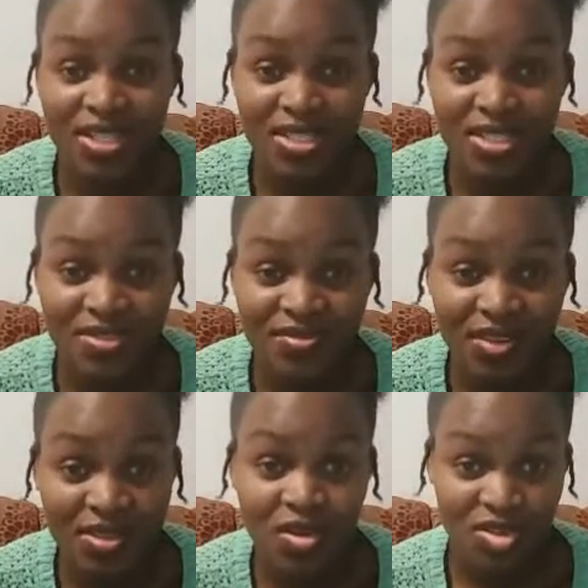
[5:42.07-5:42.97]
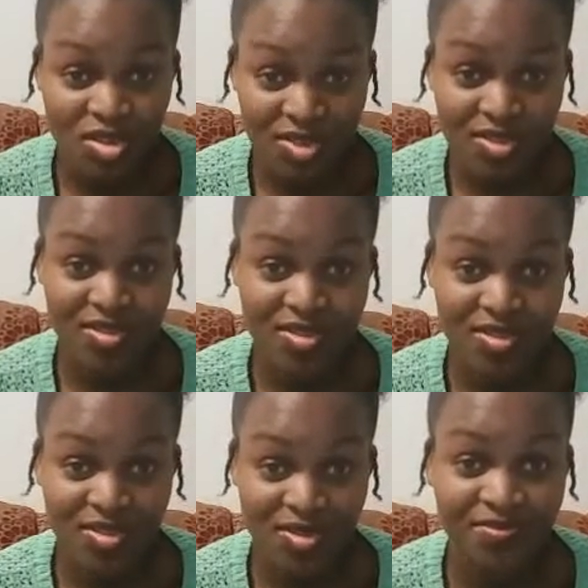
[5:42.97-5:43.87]
transvag
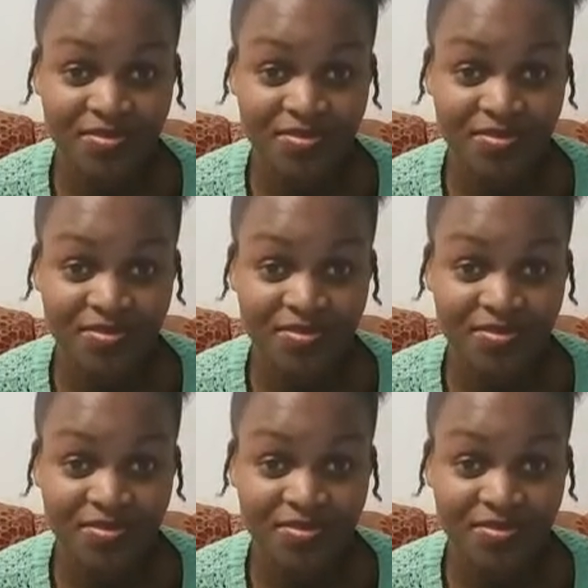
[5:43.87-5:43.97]
ultrasound.